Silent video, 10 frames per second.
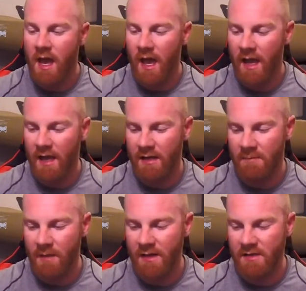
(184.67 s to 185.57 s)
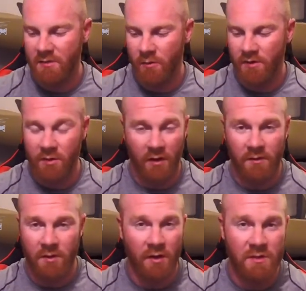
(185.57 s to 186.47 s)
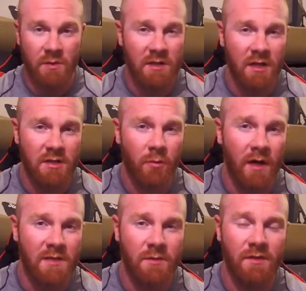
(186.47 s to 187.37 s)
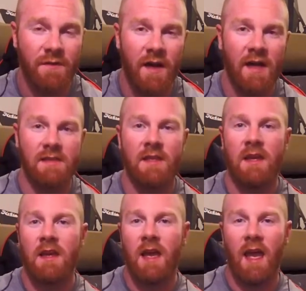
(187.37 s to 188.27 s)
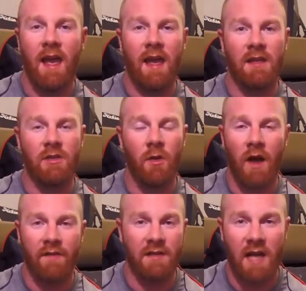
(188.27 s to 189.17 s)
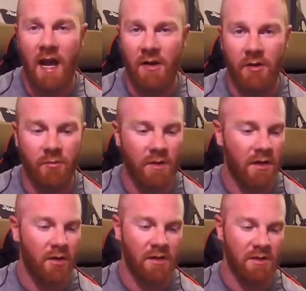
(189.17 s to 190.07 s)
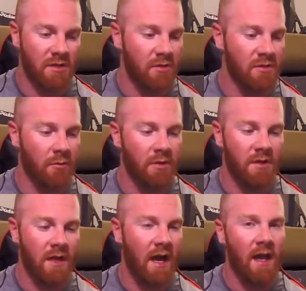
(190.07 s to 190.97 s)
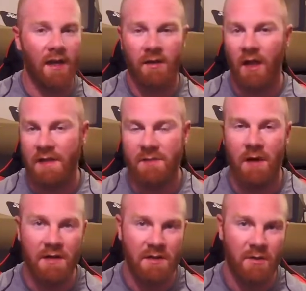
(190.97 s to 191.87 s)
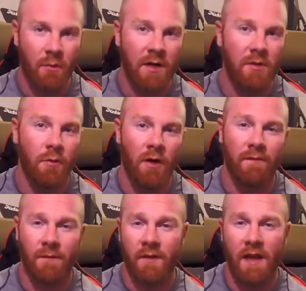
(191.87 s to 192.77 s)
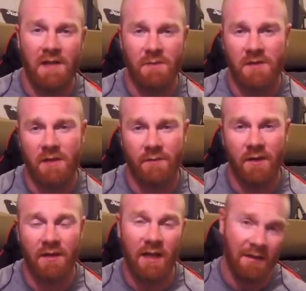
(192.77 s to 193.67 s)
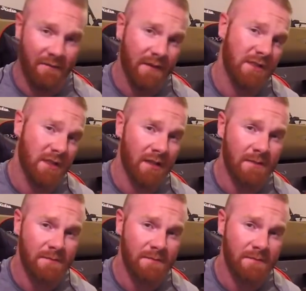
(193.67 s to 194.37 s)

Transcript: And it makes it to where you can you can switch out your weights really fast and you don't have to tie another rig. You can just use the one you got and customize it the way you want for that specific day of fishing.